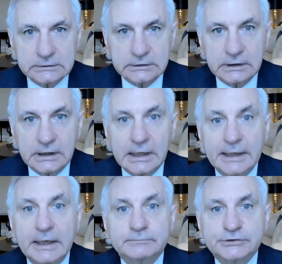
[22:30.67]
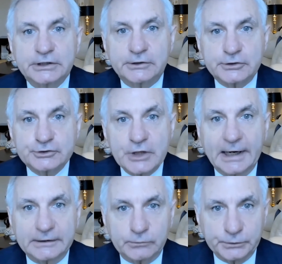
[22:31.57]
Hi, I'm Senator
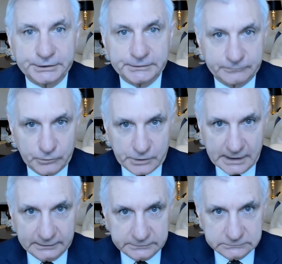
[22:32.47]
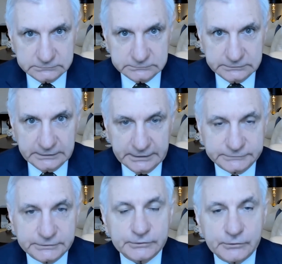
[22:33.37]
Jack Reed of Rhode Island,
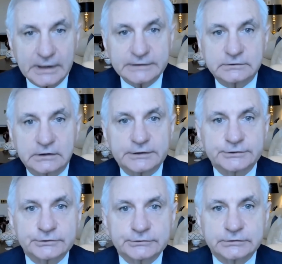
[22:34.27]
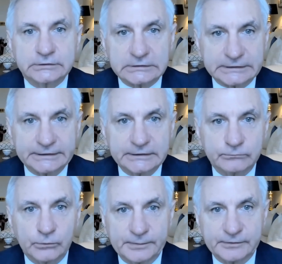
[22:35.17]
and congratulations to the League
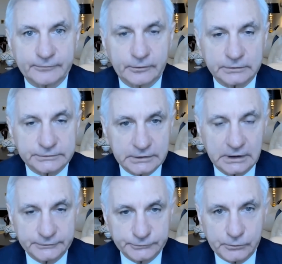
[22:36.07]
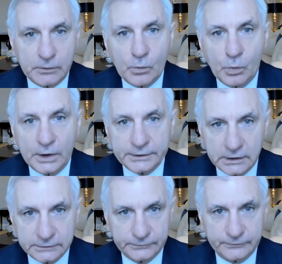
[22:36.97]
of Women Voters on your
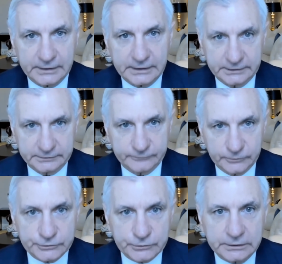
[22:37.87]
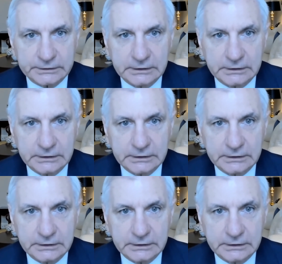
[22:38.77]
100th anniversary.